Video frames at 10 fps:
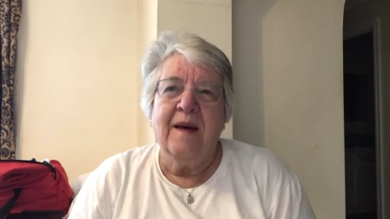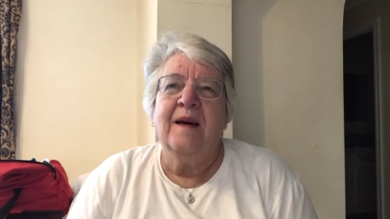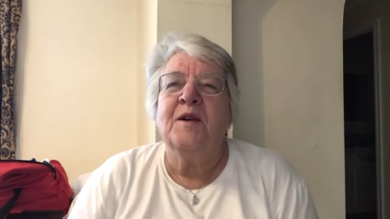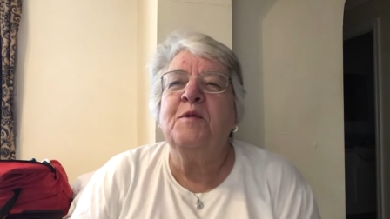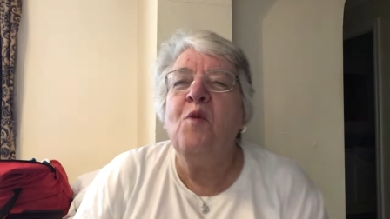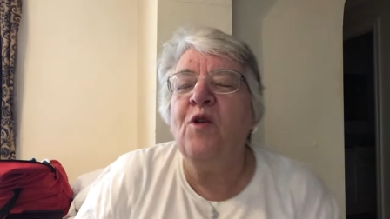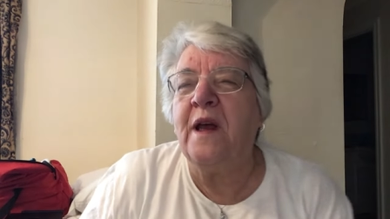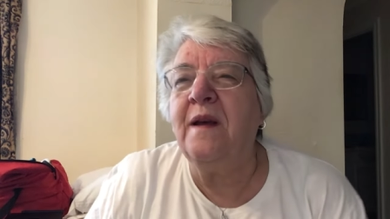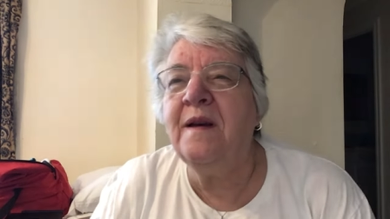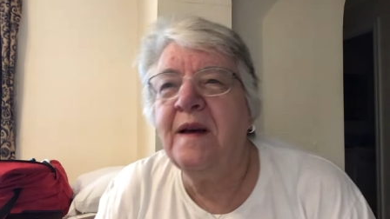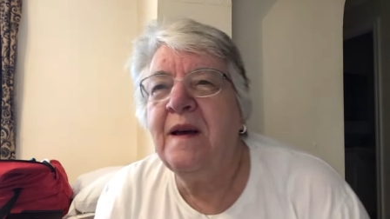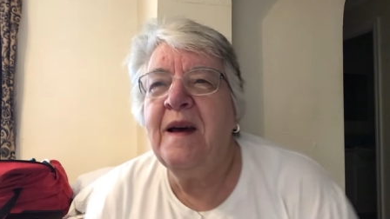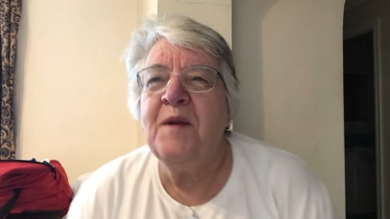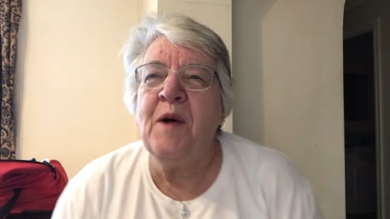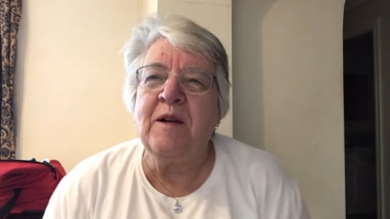Good morning.
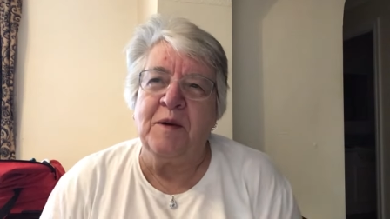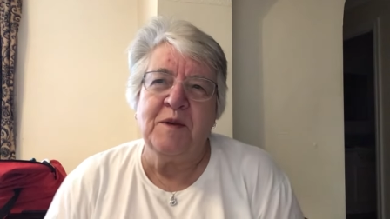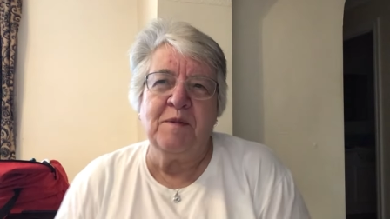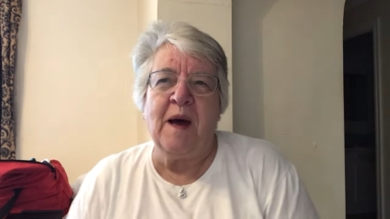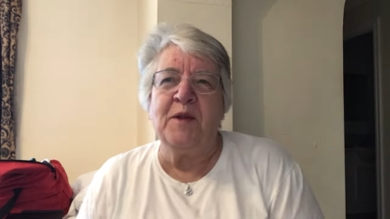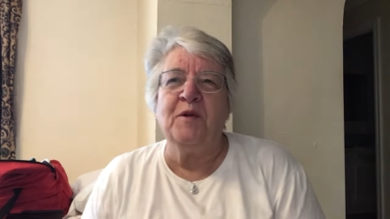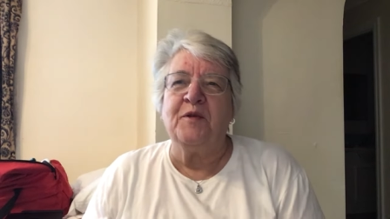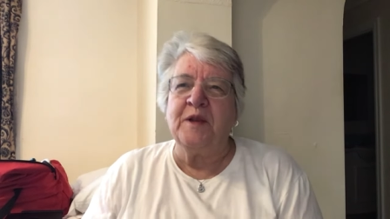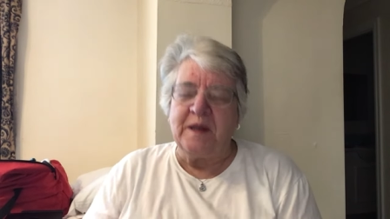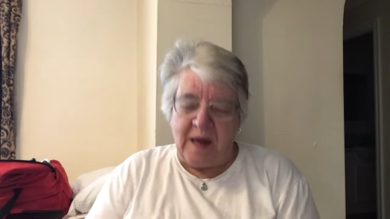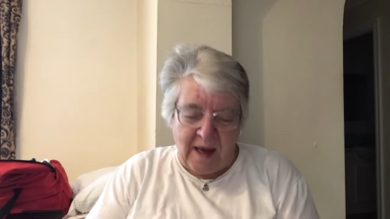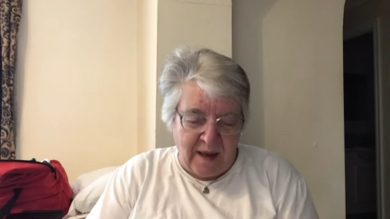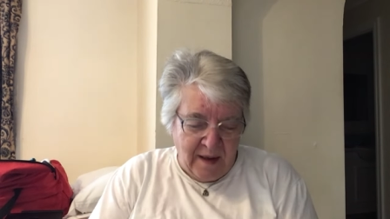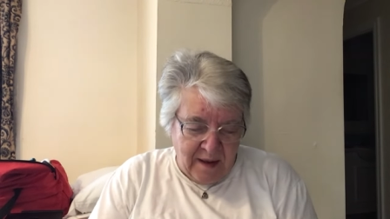Welcome to my thought for the day.